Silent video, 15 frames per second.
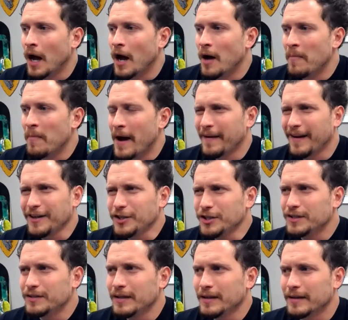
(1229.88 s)
And I
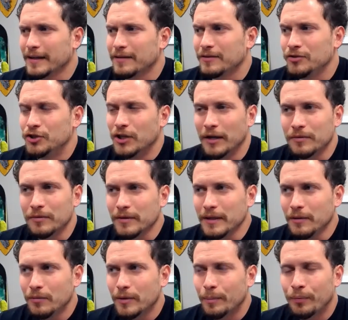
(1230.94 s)
just think like
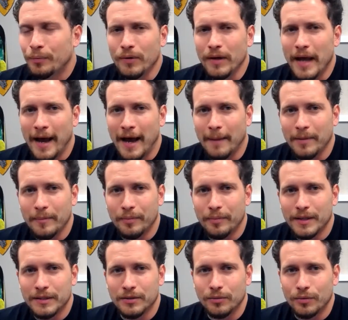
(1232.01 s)
generally we're a pretty happy
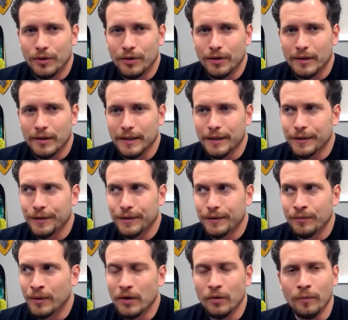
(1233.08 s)
place to work. Like
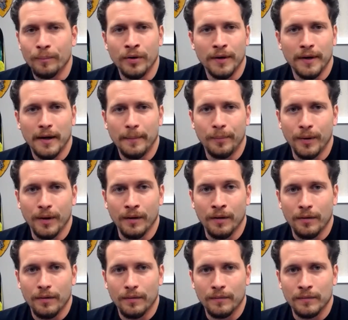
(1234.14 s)
we don't put up with
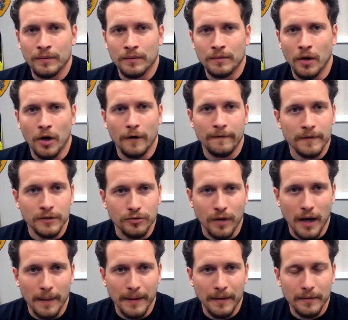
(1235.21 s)
office
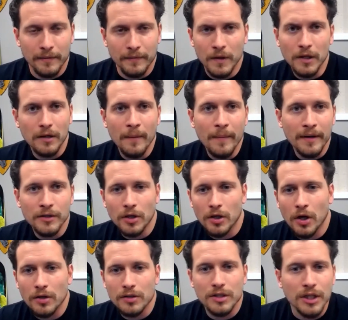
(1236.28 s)
drama. You're gonna come in and start
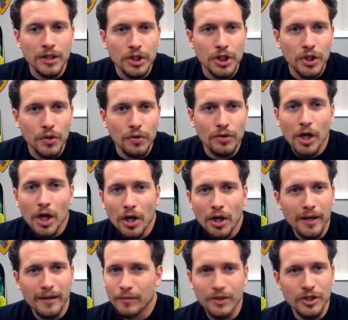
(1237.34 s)
causing issues.
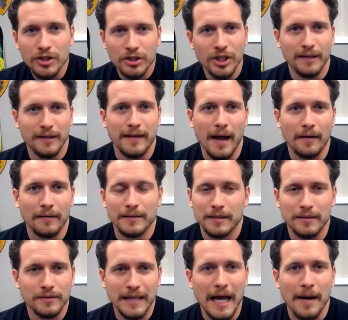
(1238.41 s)
We just shut it down. It's
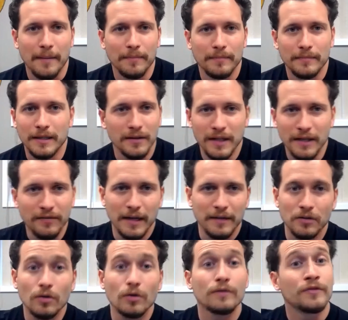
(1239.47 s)
like stop. Leave it at
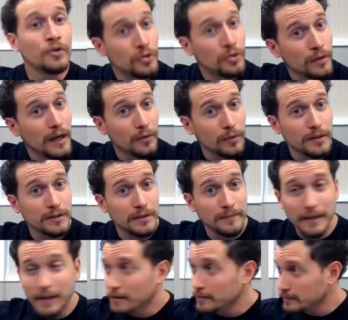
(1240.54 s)
the door. If you two got to work
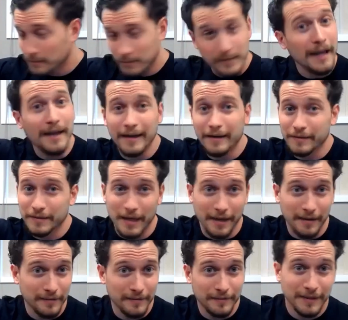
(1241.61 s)
something out, take it
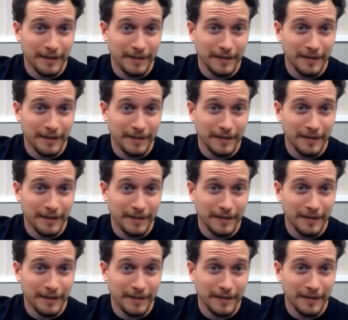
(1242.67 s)
outside.